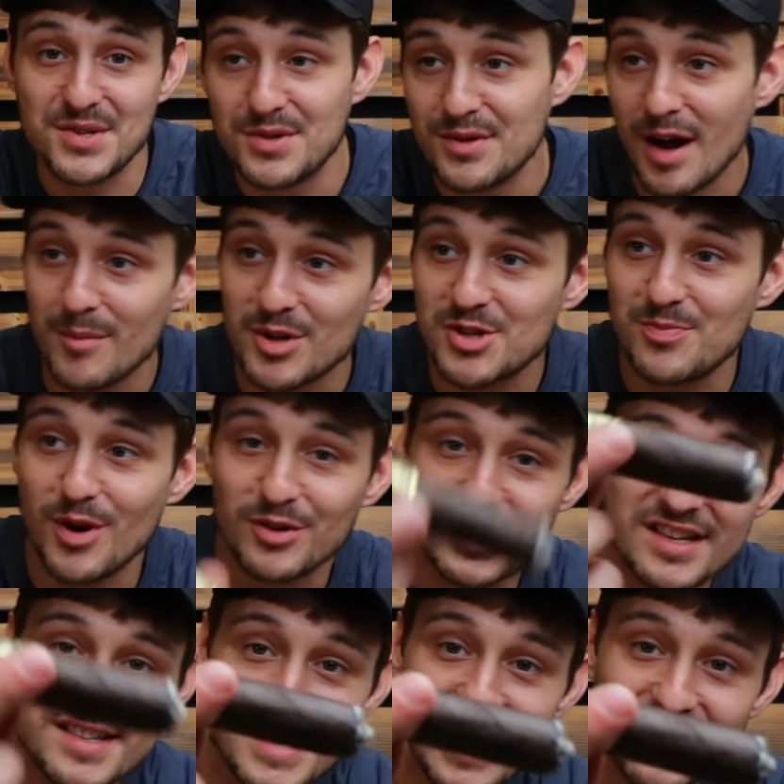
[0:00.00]
two, I'm gonna smoke
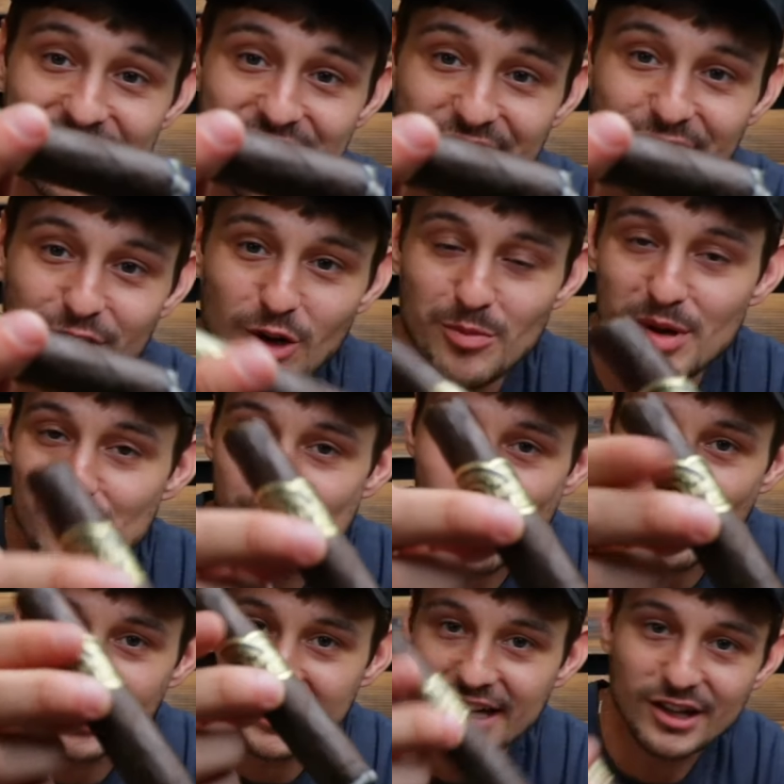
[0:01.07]
this down just a little bit
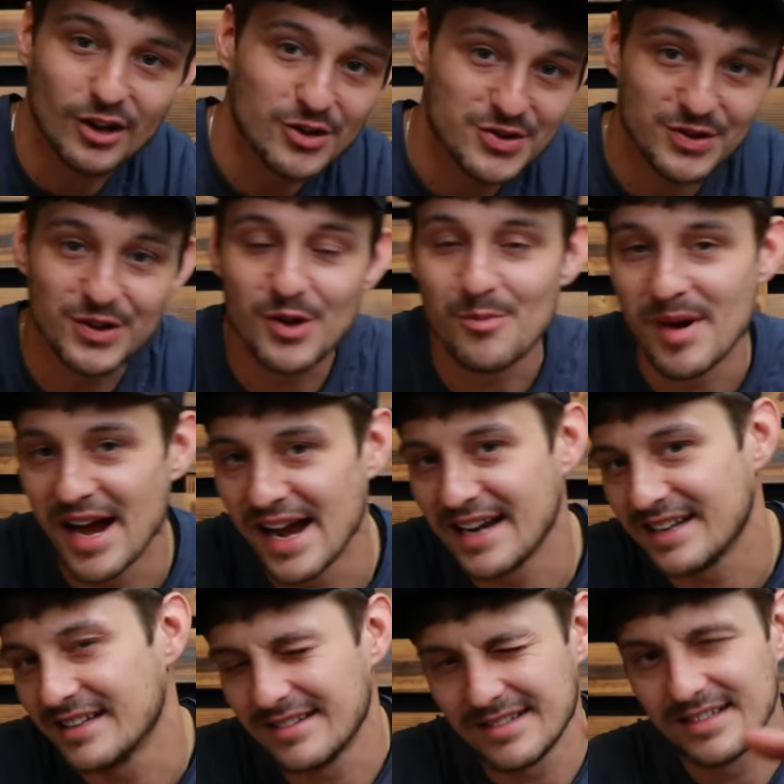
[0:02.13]
more, get closer to the band,
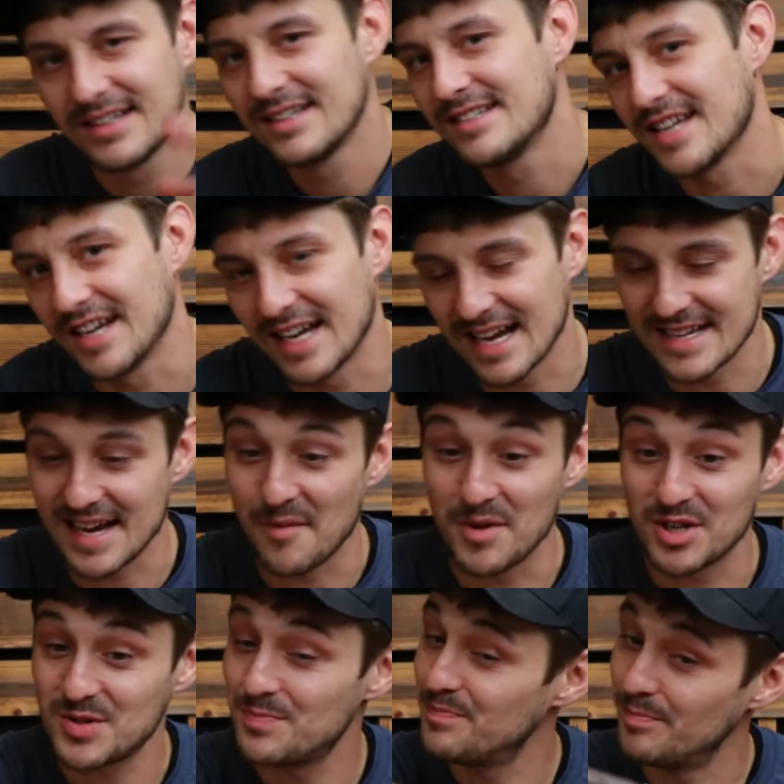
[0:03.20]
and tell you guys how
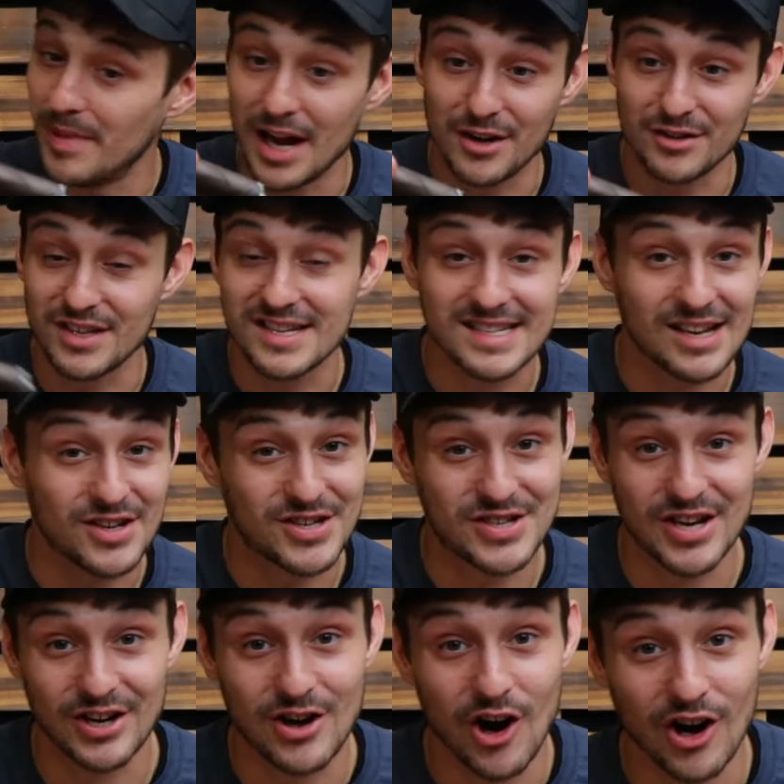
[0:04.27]
much better this
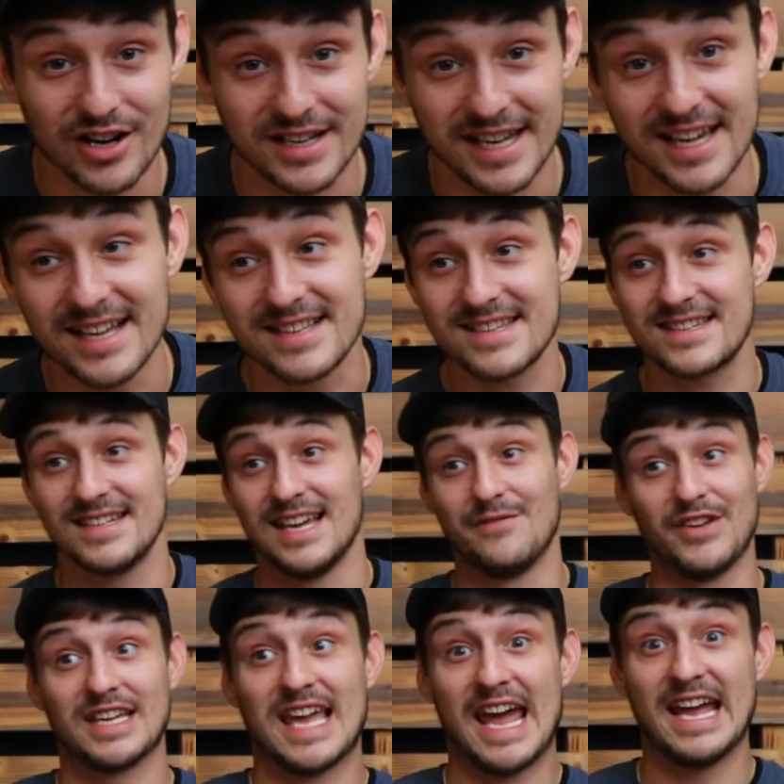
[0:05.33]
cigar gets, if
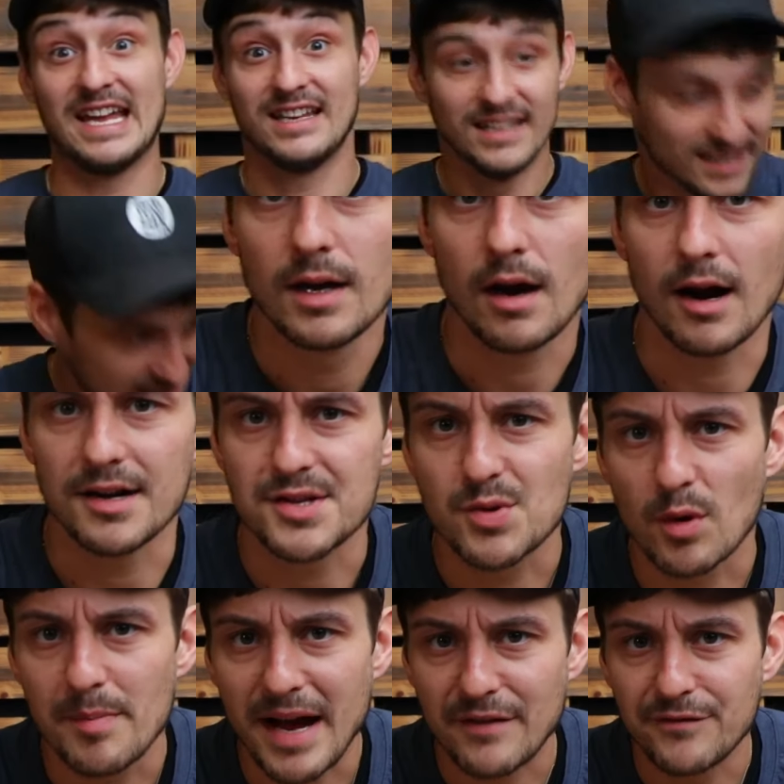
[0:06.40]
it can. All right, so
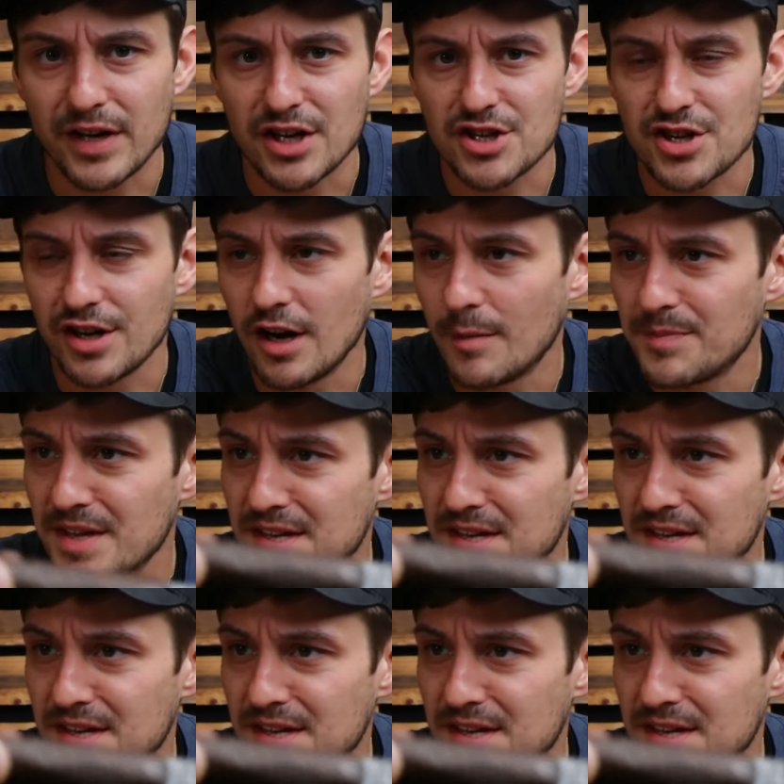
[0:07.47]
we're back finishing up